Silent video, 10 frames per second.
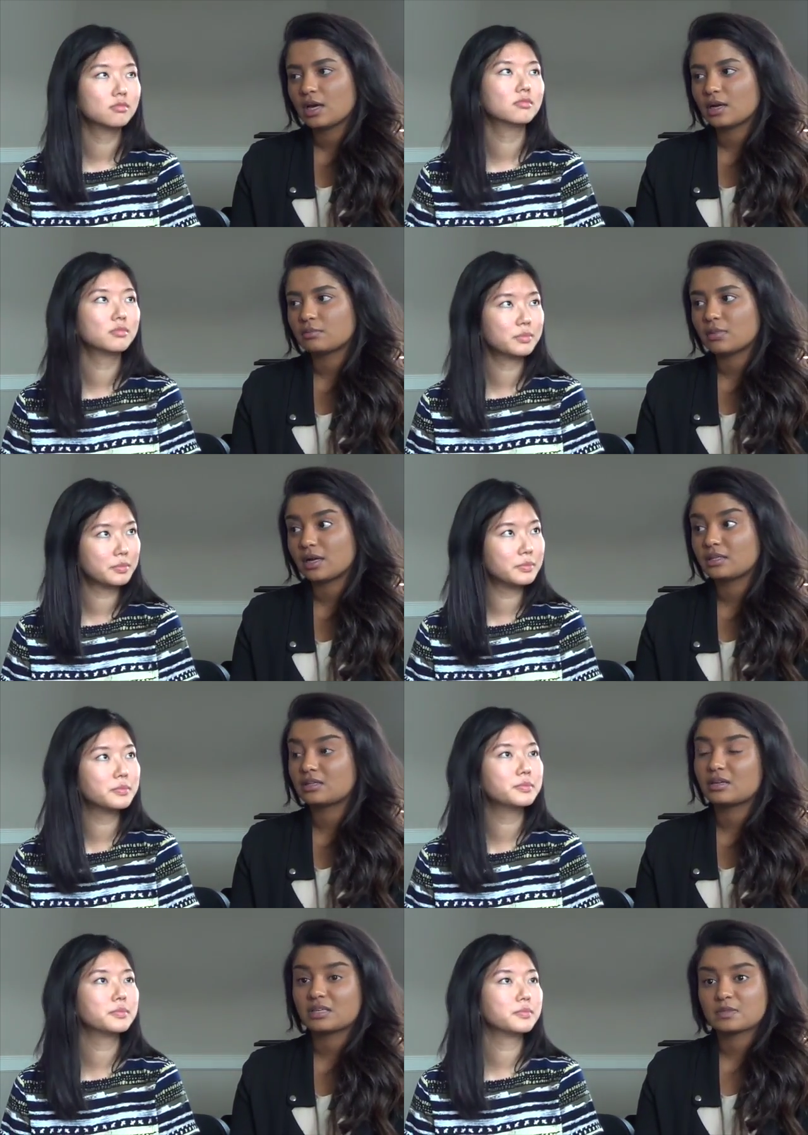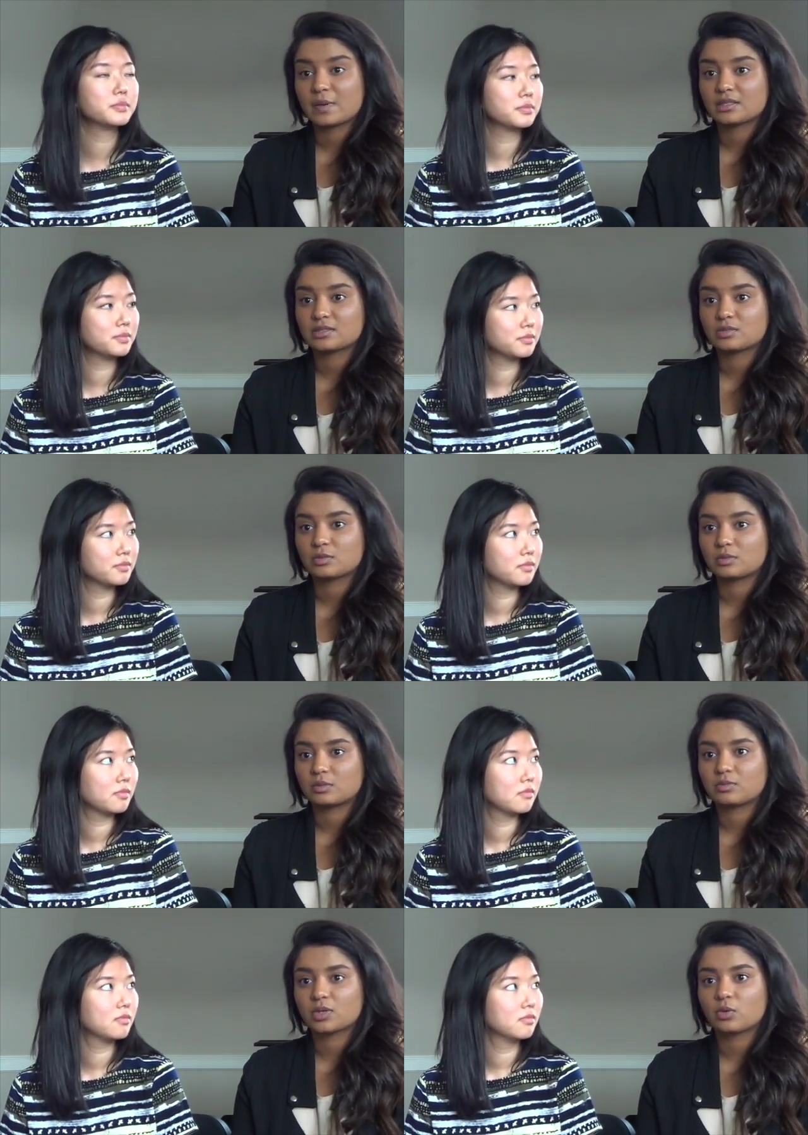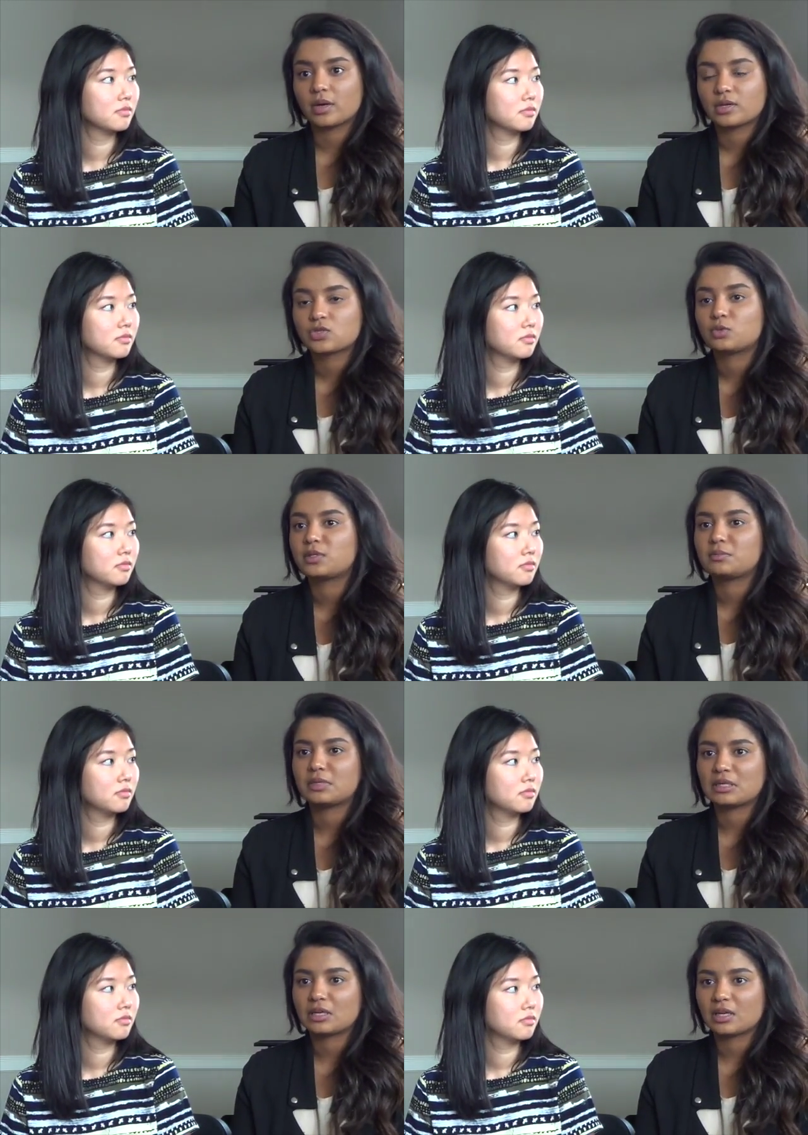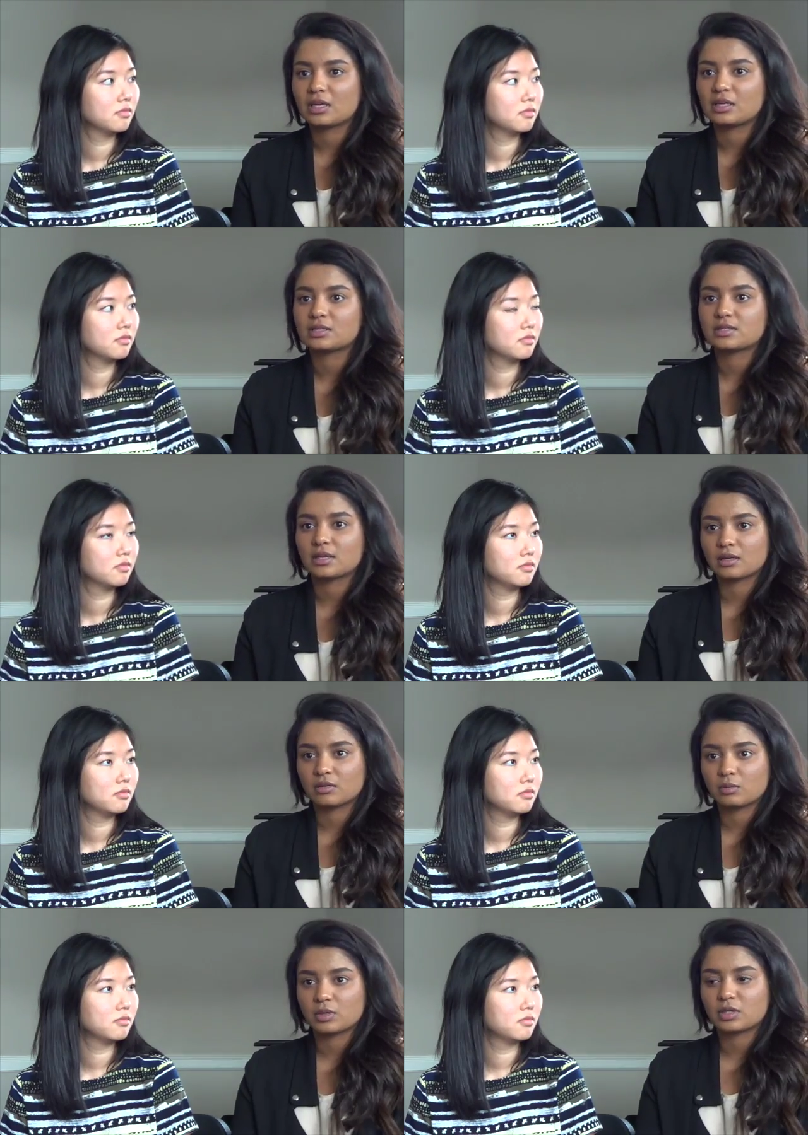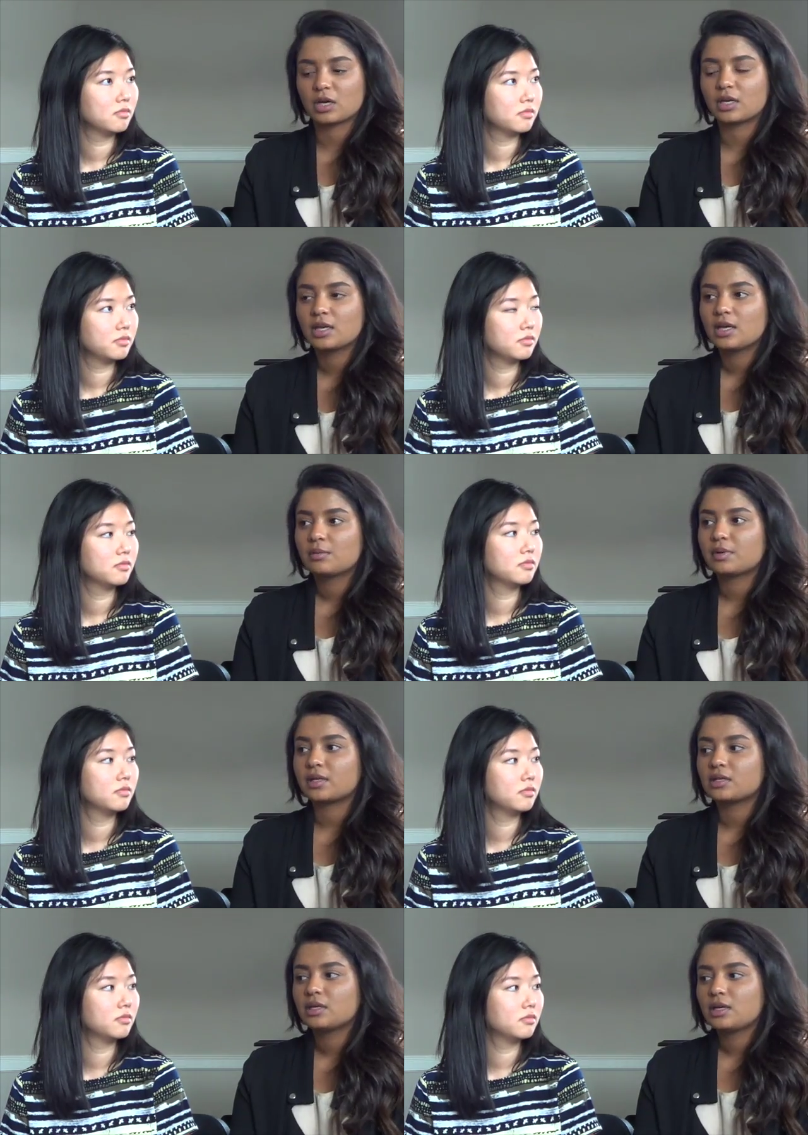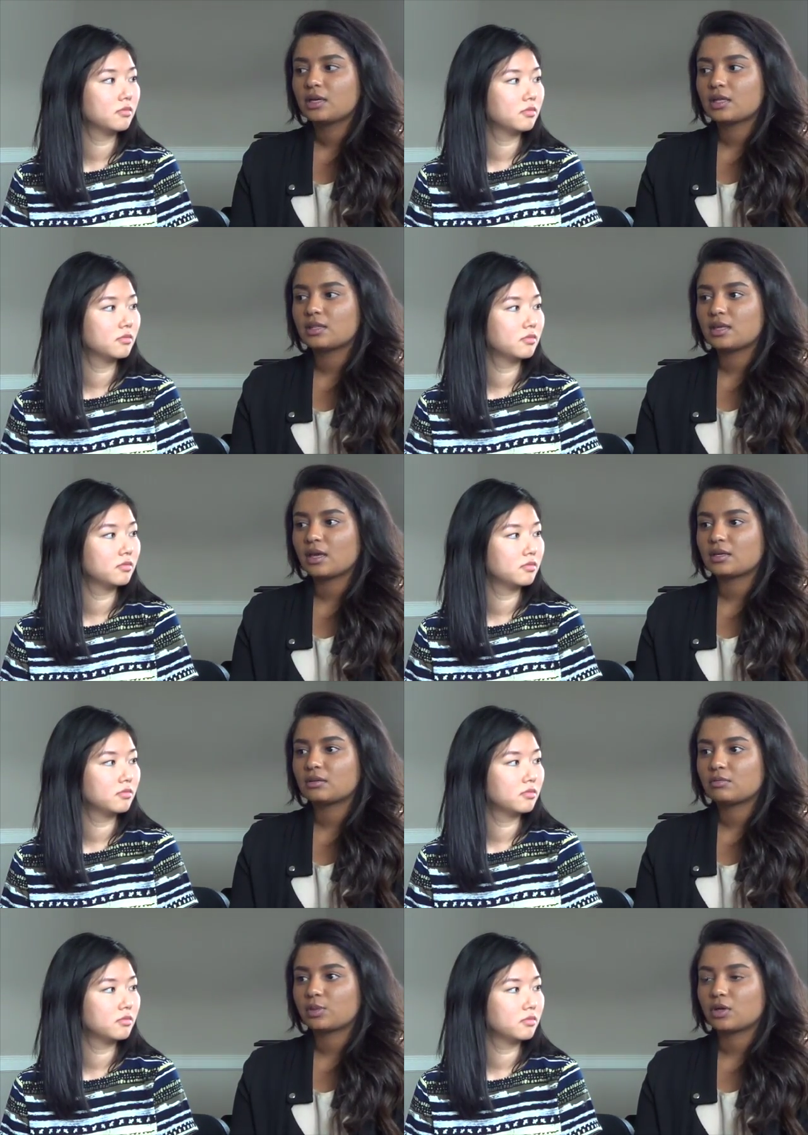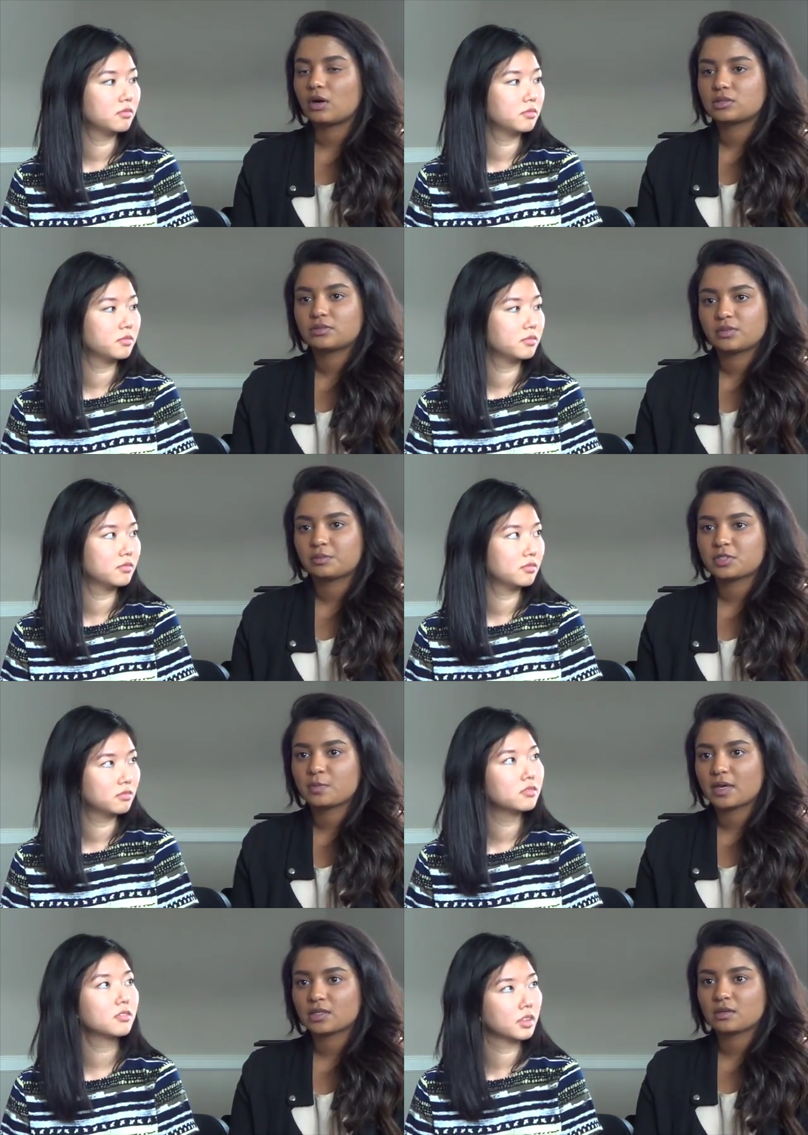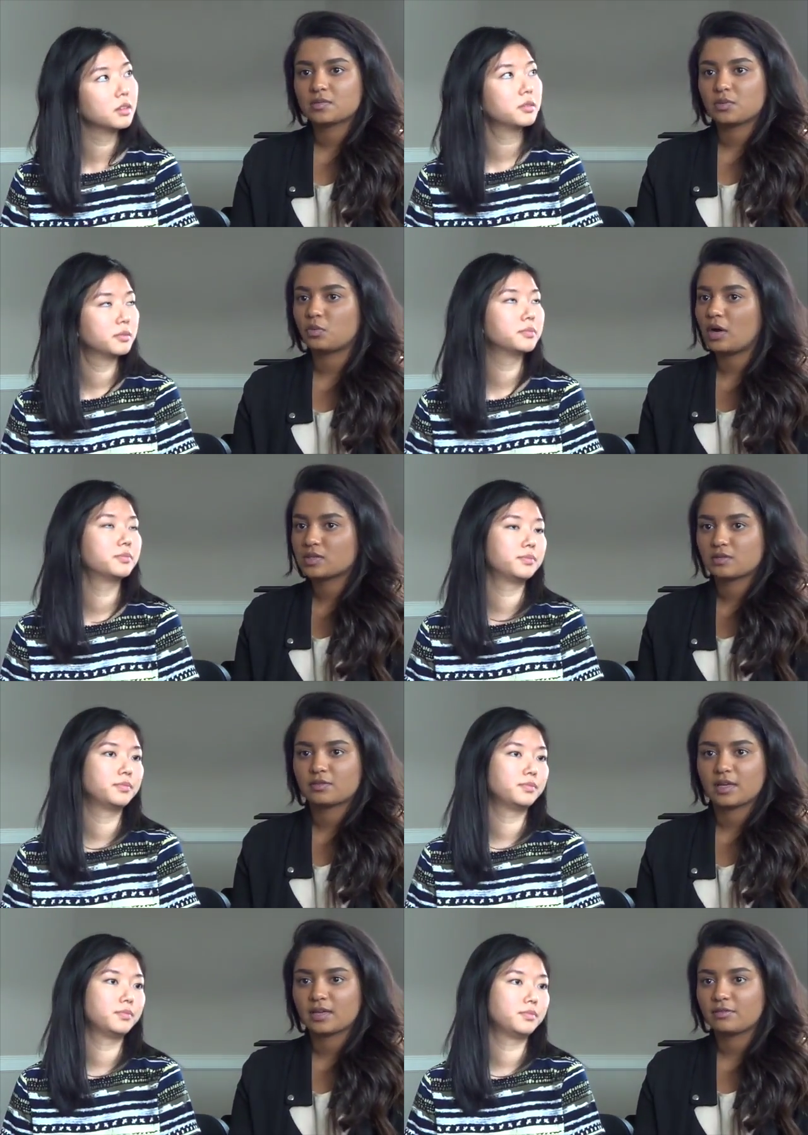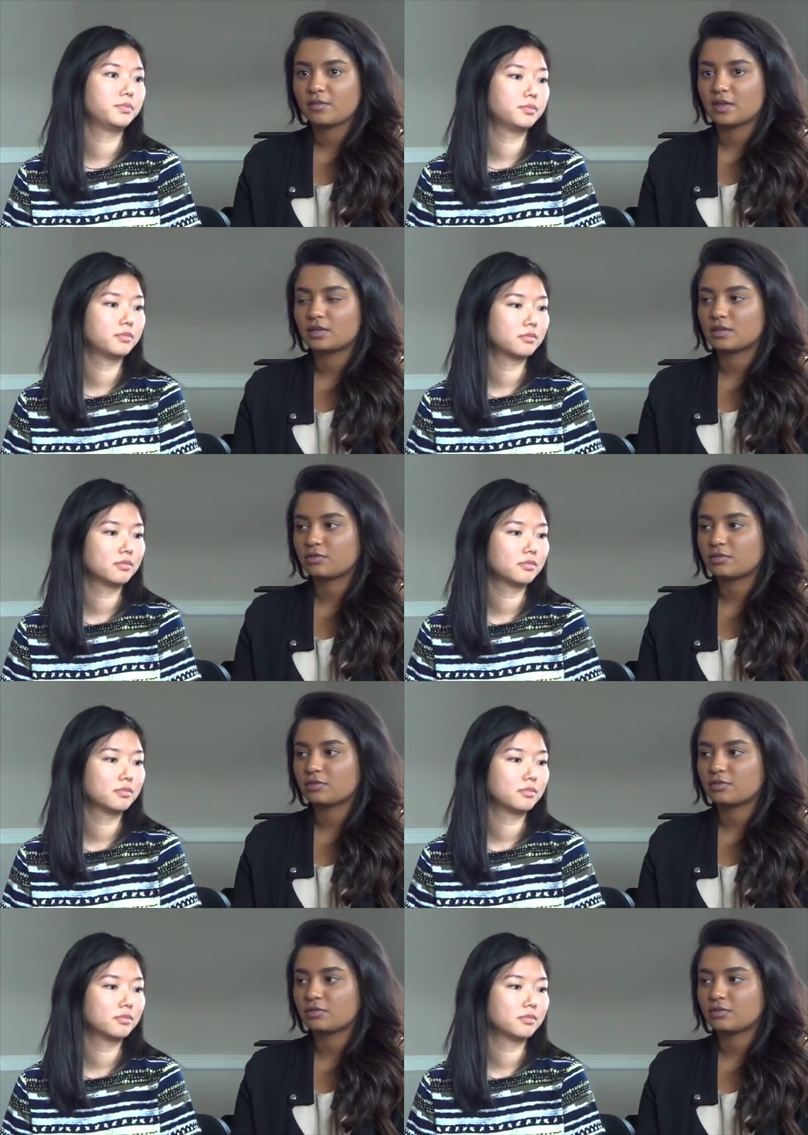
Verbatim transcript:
Speaker 1: Um, I did not expect it to require so many meetings and whatnot. But in the end, with all different perspectives and walks of life and